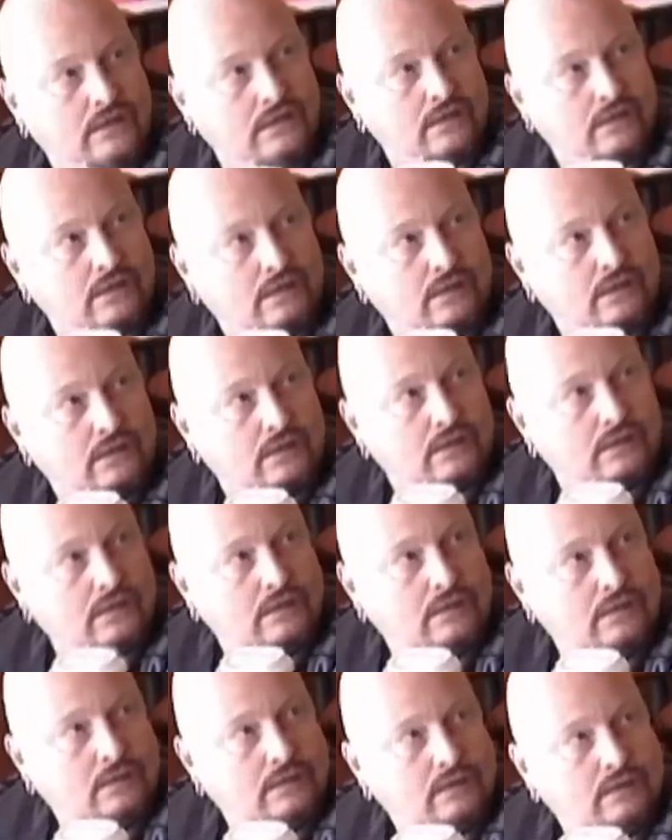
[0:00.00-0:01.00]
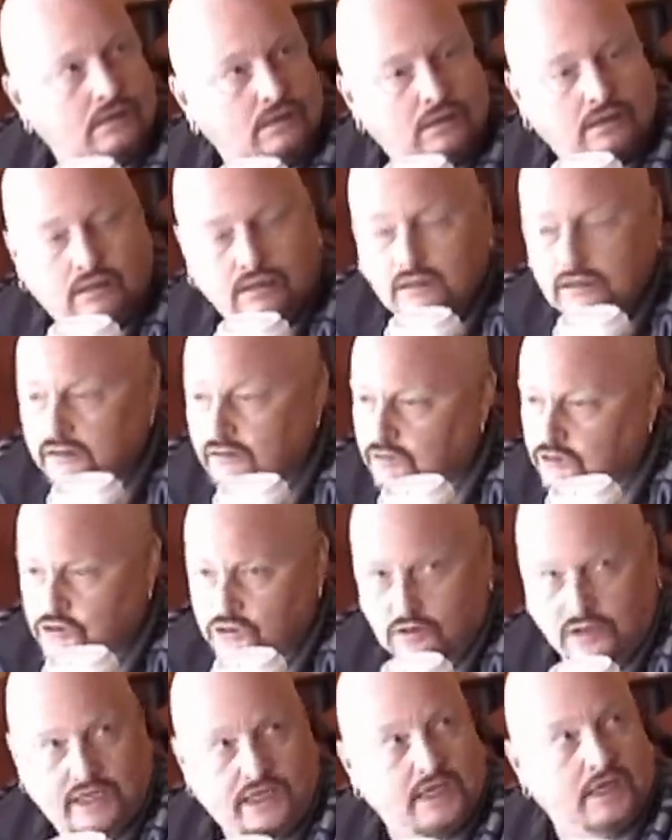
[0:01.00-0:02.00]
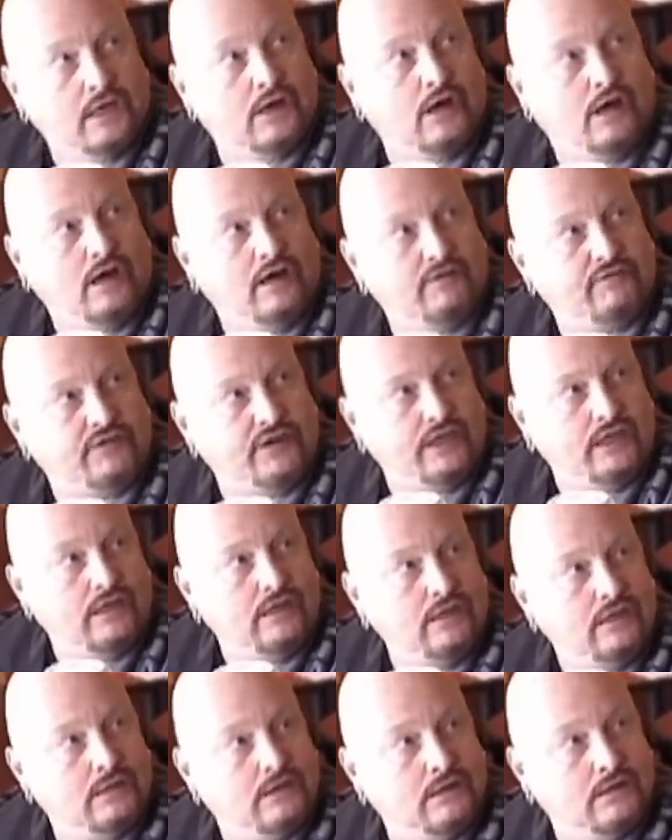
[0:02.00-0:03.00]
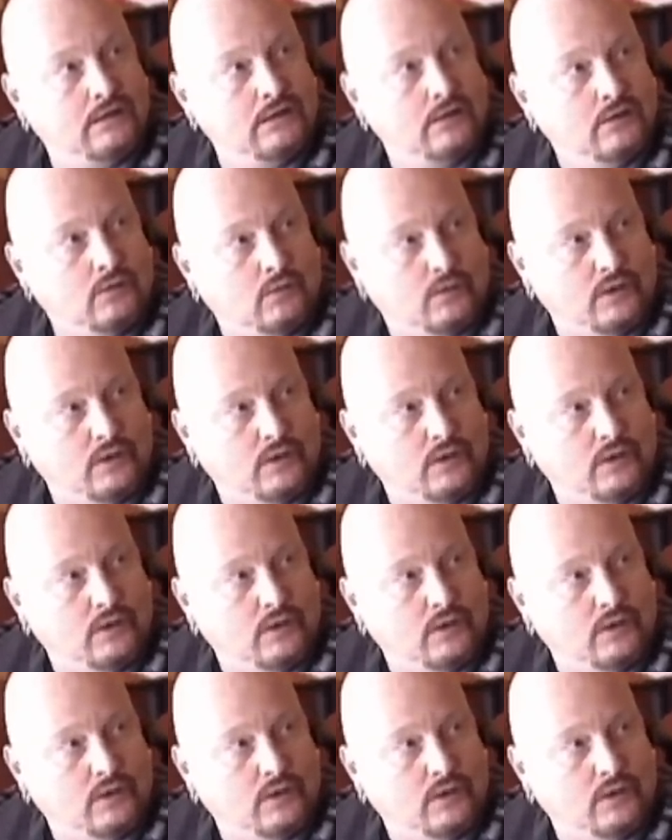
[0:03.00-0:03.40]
you doing today, Aaron? Drinking coffee, sure.